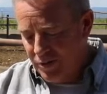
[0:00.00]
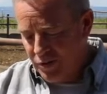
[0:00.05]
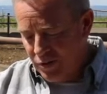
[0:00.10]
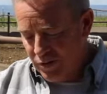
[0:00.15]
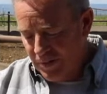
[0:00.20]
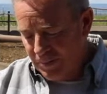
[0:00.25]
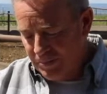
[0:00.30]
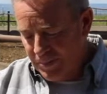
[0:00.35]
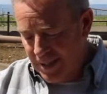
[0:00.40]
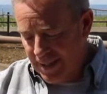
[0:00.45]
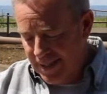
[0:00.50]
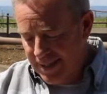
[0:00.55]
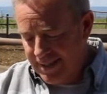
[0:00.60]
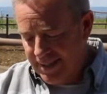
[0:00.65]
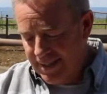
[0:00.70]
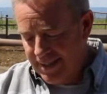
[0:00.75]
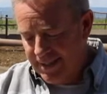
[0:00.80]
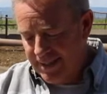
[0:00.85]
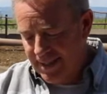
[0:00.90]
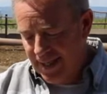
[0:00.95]
through the
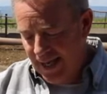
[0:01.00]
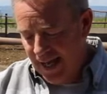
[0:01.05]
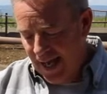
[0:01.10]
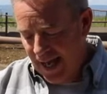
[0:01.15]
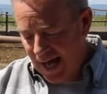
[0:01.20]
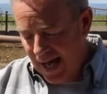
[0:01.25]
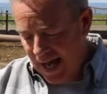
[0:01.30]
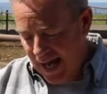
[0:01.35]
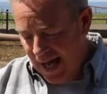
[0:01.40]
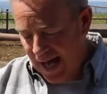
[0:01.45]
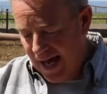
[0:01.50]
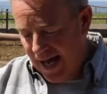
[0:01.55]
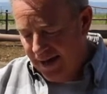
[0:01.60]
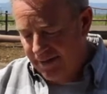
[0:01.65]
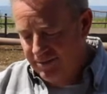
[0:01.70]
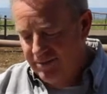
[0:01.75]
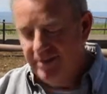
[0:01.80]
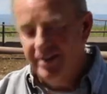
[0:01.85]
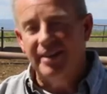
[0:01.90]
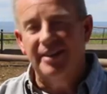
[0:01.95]
pieces
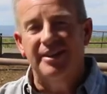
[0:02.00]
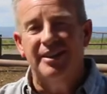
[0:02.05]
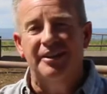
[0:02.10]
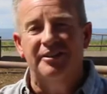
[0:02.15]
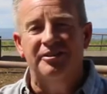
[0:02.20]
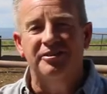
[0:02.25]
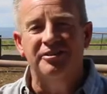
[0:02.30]
of the